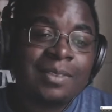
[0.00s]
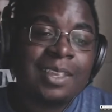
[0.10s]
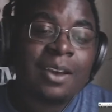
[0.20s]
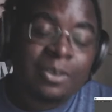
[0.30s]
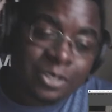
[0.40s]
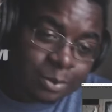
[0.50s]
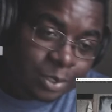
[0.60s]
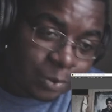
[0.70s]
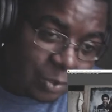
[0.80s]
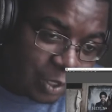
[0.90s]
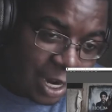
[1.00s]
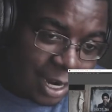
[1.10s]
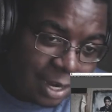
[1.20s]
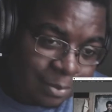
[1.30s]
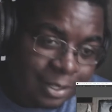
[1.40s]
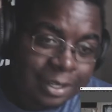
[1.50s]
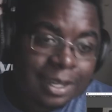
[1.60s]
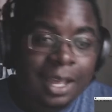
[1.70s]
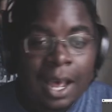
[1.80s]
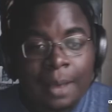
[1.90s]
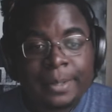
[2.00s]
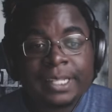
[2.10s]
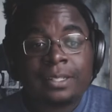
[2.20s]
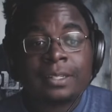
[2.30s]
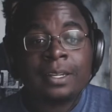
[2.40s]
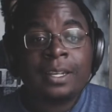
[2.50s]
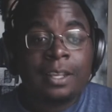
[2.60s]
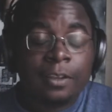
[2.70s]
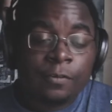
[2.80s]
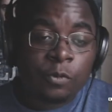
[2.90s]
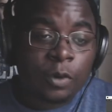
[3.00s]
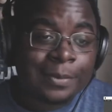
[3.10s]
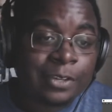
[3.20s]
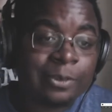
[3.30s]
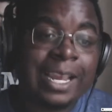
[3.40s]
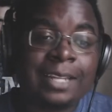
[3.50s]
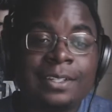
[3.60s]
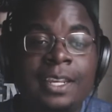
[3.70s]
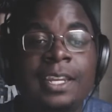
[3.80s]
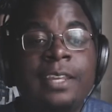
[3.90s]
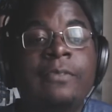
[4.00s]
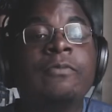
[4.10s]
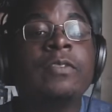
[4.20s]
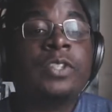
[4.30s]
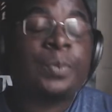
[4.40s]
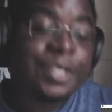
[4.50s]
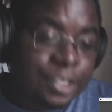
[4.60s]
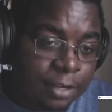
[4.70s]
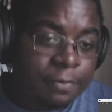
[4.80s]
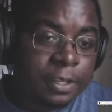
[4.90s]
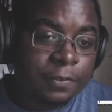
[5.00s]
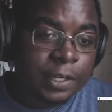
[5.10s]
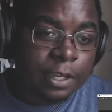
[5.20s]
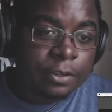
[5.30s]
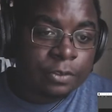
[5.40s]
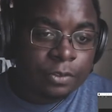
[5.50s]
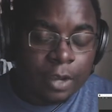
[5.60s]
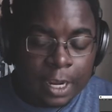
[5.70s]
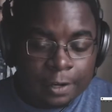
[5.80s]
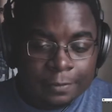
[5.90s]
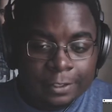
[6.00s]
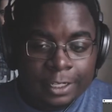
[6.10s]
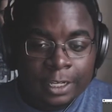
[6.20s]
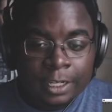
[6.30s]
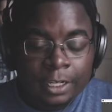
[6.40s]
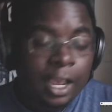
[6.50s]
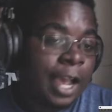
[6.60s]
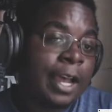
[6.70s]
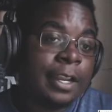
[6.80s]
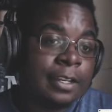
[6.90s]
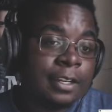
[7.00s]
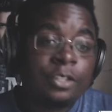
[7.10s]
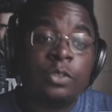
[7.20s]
also subscribe, comment if you want me to react to any specific videos you have. This